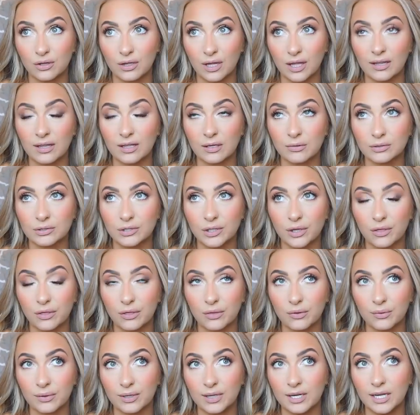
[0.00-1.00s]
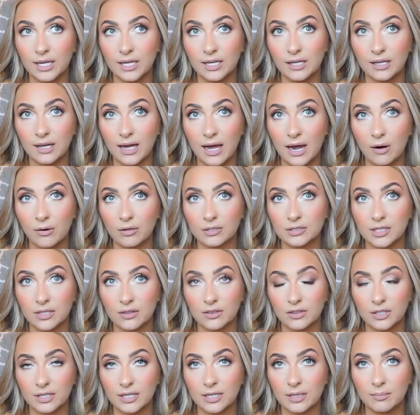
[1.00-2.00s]
I think it was three hours and
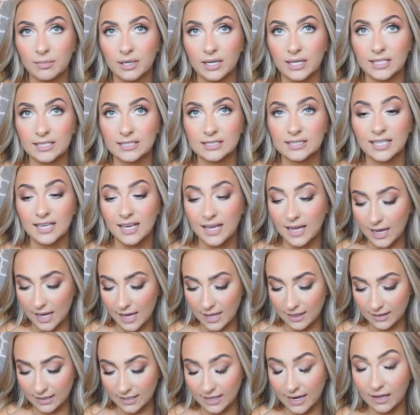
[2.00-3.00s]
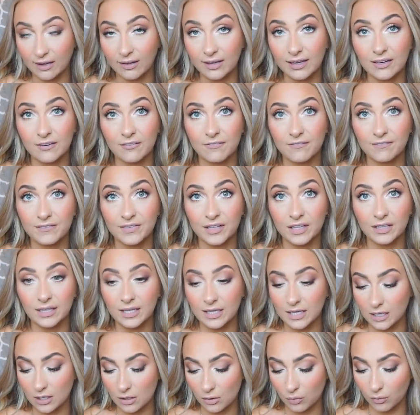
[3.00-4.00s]
30 minutes, and then LA to
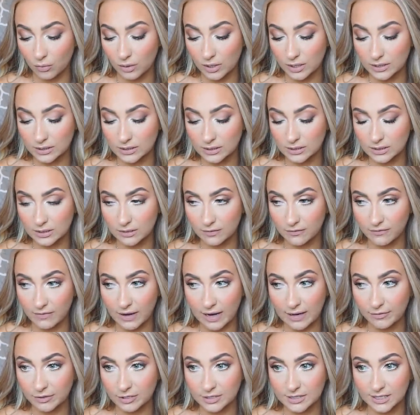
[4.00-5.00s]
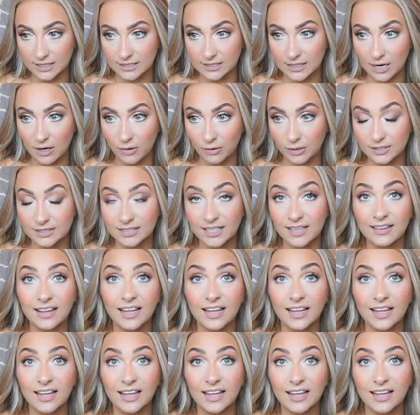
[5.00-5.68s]
Philly was five or six hours.